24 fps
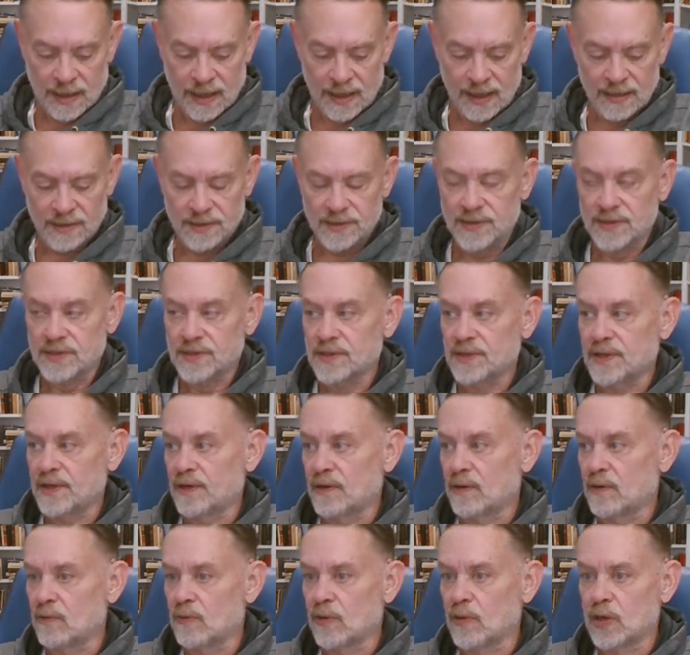Hence
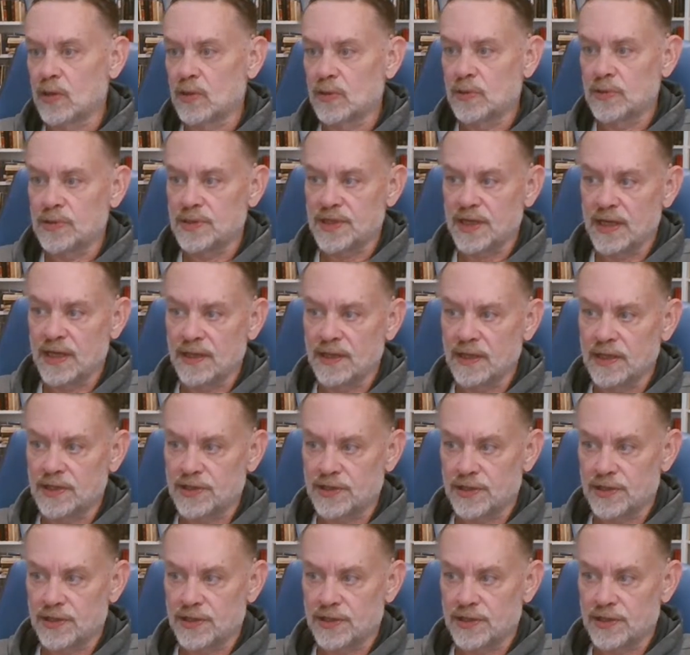there arose in the